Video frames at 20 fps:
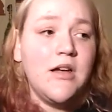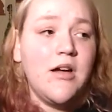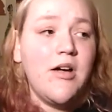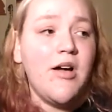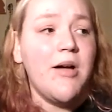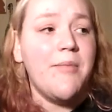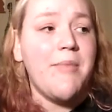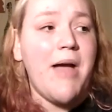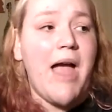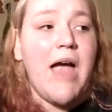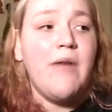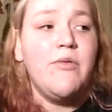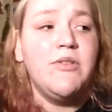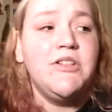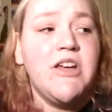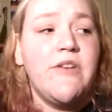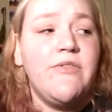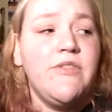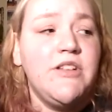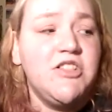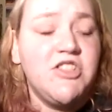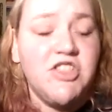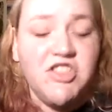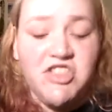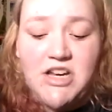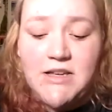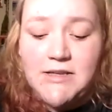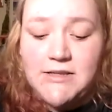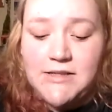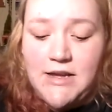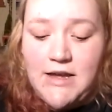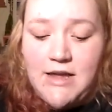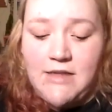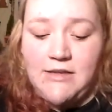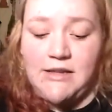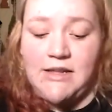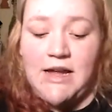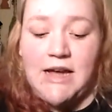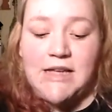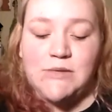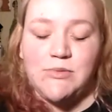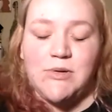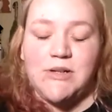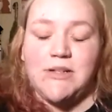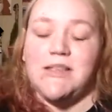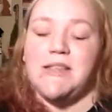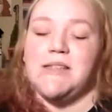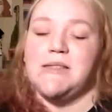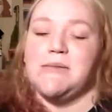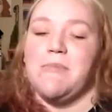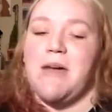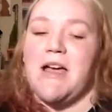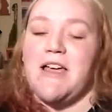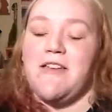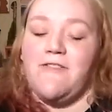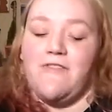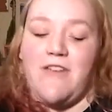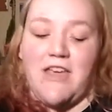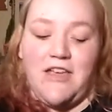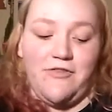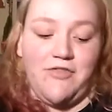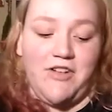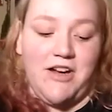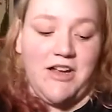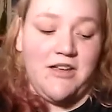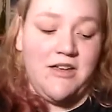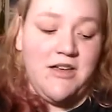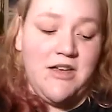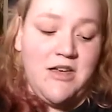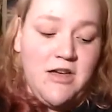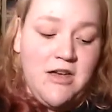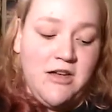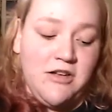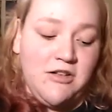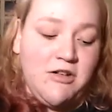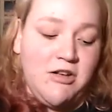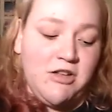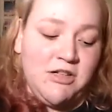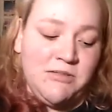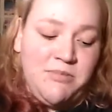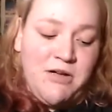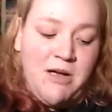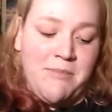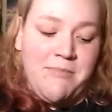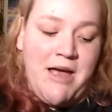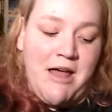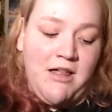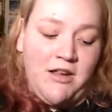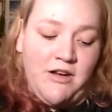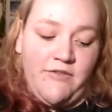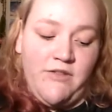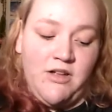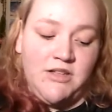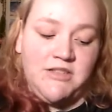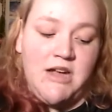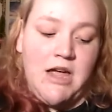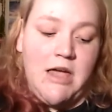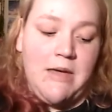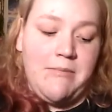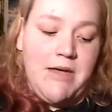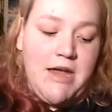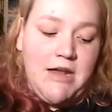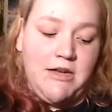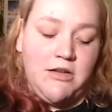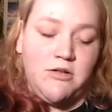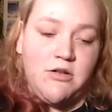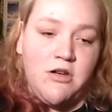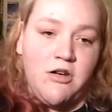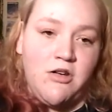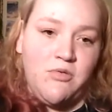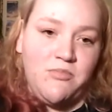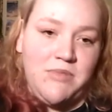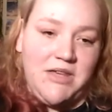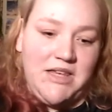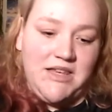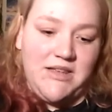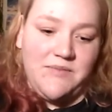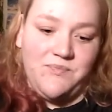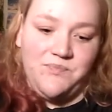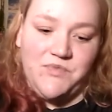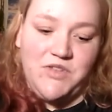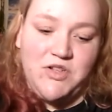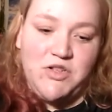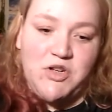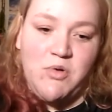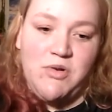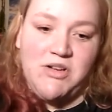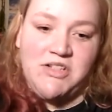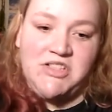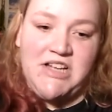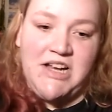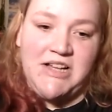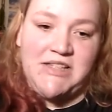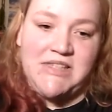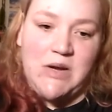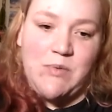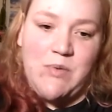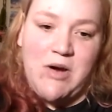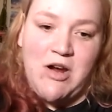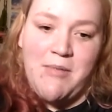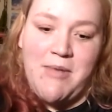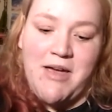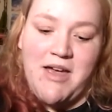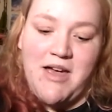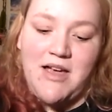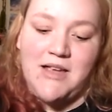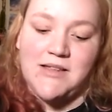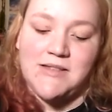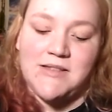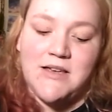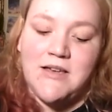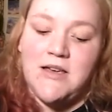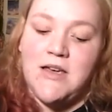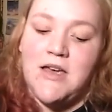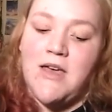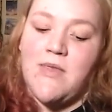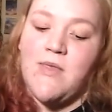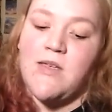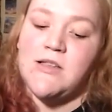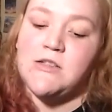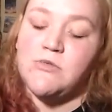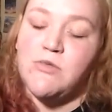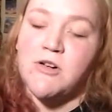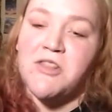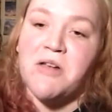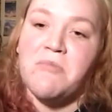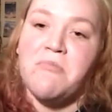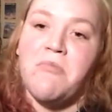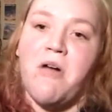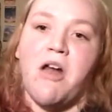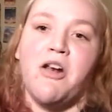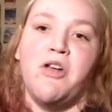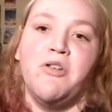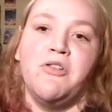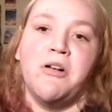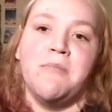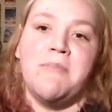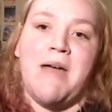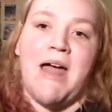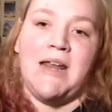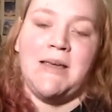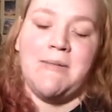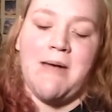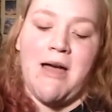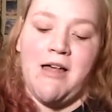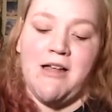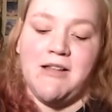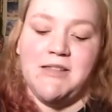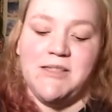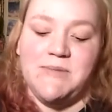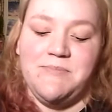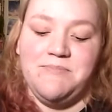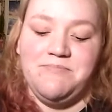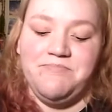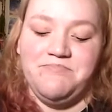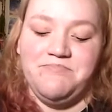I would definitely suggest it. And the last one is my favorite ColourPop palette of all time. And you know me. You know what shades I wear on my eyes. This is one of their monochromatic palettes.